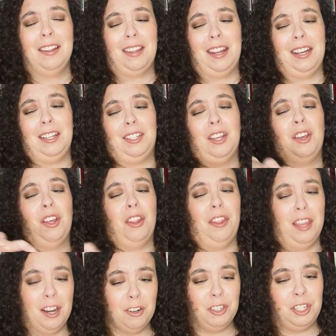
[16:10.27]
then it's
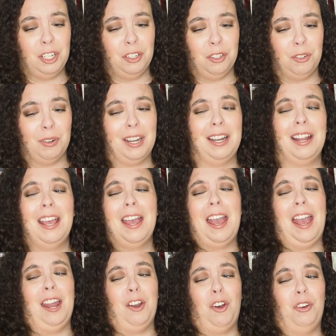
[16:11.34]
their children
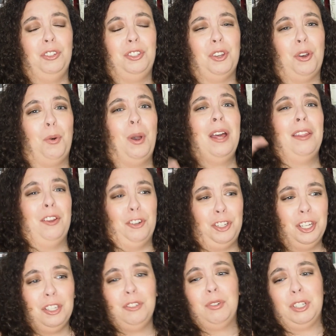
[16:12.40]
and also their
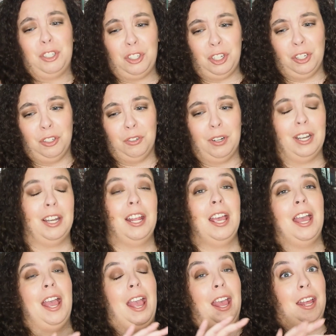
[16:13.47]
children's children
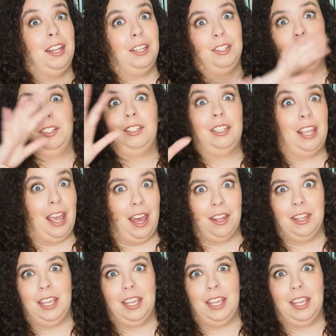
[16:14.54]
and yeah,